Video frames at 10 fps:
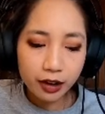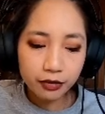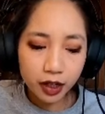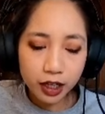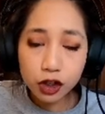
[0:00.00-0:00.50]

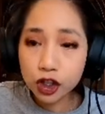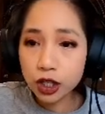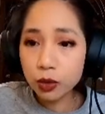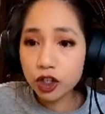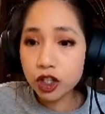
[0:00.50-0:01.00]
nitrogen,
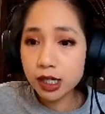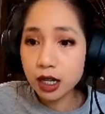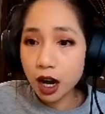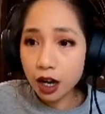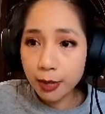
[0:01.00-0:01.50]
which is a
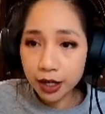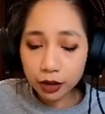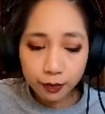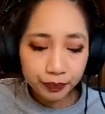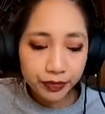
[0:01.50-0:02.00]
nonmetal,
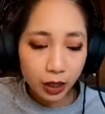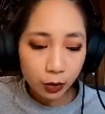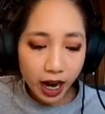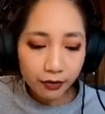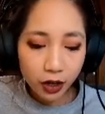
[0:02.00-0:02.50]
and we
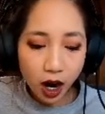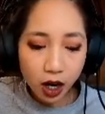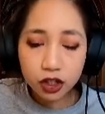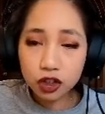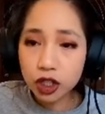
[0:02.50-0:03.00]
have our
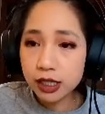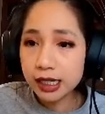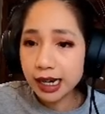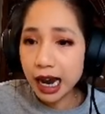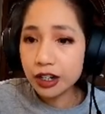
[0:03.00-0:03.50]
oxygens
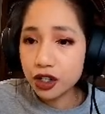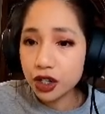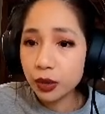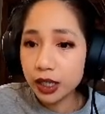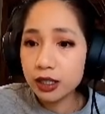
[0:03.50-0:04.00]
attached to
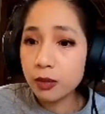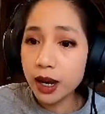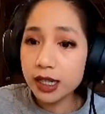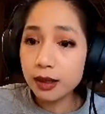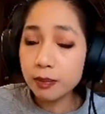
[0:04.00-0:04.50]
it to
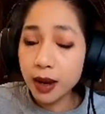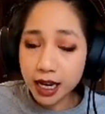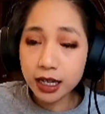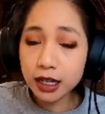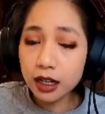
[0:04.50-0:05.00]
make
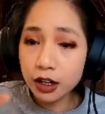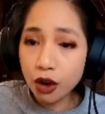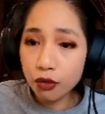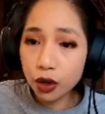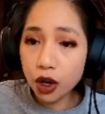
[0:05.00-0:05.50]
it an
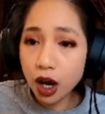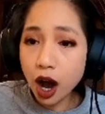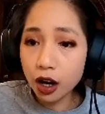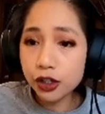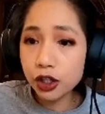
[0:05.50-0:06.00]
overall
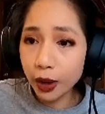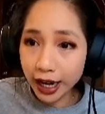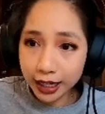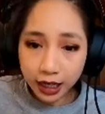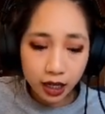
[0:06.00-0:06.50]

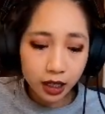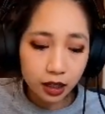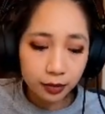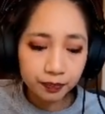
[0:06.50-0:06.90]
oxoanion,